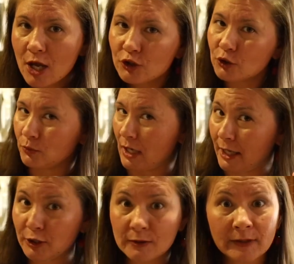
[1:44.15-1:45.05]
do
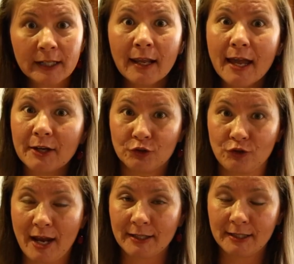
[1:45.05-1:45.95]
not use vanilla
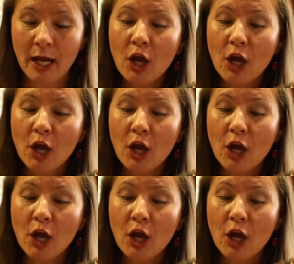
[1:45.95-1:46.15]
extract.